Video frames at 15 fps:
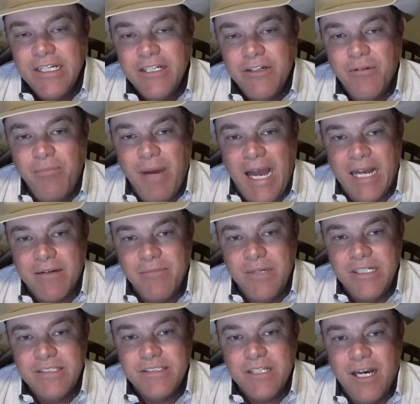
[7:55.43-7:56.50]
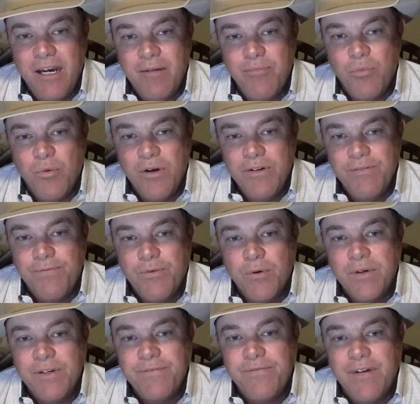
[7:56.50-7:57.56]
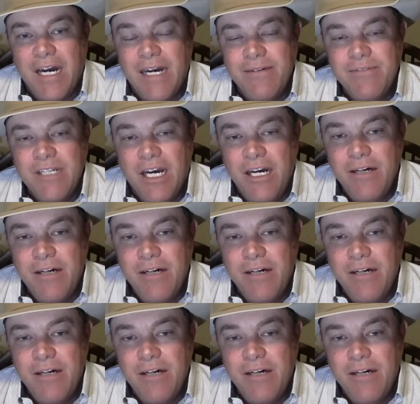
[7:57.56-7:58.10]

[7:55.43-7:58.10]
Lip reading: Your back months up 145 to